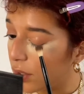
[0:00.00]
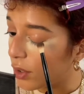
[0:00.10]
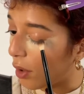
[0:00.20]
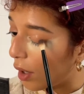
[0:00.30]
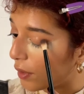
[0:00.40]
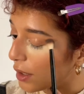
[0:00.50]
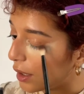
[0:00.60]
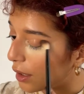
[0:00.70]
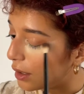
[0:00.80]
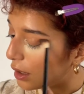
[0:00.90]
So obviously
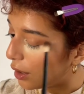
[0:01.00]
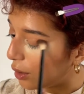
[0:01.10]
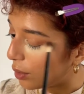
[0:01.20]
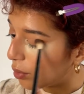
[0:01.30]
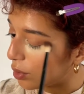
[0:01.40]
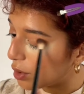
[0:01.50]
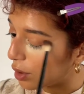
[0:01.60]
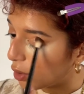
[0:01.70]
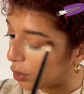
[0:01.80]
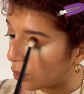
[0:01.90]
continue
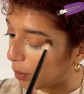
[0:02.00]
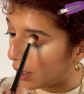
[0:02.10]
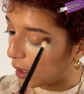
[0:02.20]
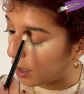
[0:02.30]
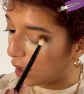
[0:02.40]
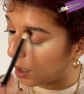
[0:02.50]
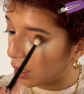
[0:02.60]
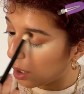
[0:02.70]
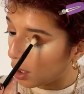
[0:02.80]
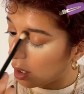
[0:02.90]
to create
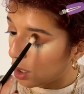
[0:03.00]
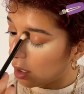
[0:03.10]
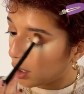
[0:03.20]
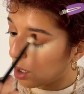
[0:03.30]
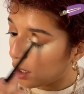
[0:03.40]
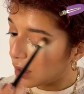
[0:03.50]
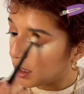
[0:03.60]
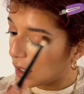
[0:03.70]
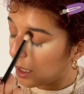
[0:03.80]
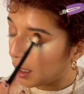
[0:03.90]

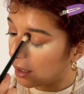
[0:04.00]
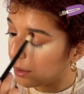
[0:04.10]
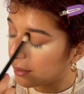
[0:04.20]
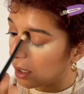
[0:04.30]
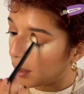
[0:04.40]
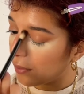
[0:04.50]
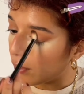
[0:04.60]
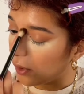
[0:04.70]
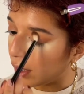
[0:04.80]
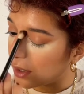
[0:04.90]
content
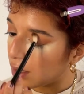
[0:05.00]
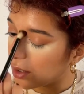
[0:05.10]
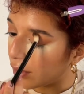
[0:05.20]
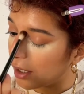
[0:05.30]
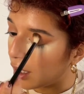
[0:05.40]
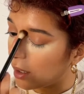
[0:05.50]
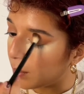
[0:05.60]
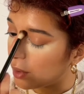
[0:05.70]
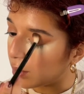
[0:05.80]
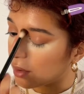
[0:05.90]
for Instagram,
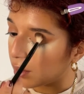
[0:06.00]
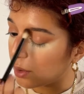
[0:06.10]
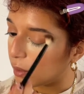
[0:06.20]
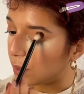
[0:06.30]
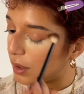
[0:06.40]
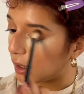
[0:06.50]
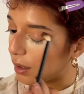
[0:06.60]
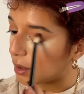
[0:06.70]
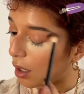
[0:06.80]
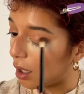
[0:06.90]
YouTube,
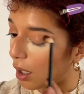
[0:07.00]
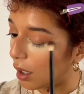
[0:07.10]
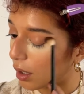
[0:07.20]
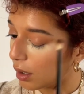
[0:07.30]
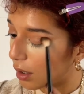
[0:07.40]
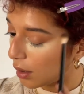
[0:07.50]
TikTok,